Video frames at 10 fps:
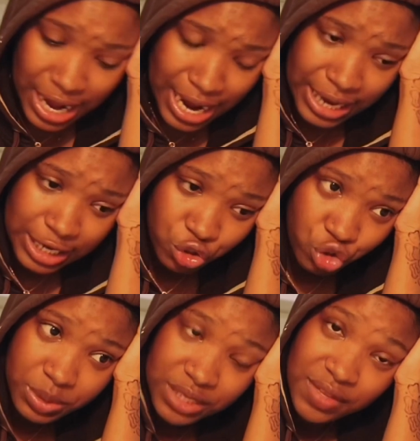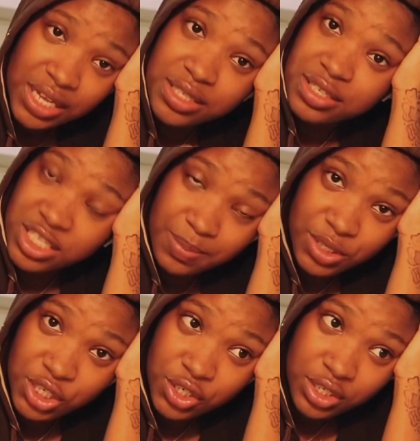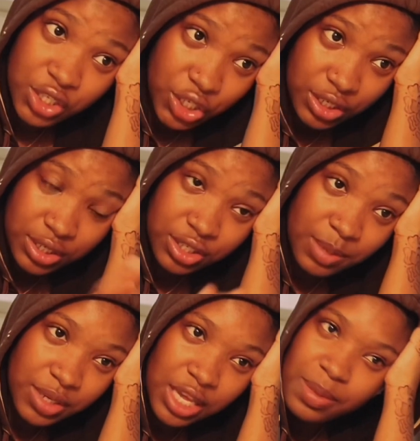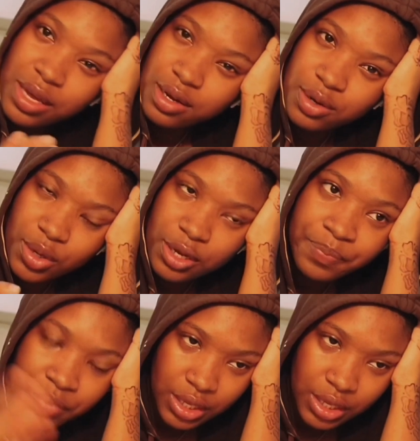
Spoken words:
I do believe that is inspiration. You see something, I'd be like, oh, okay.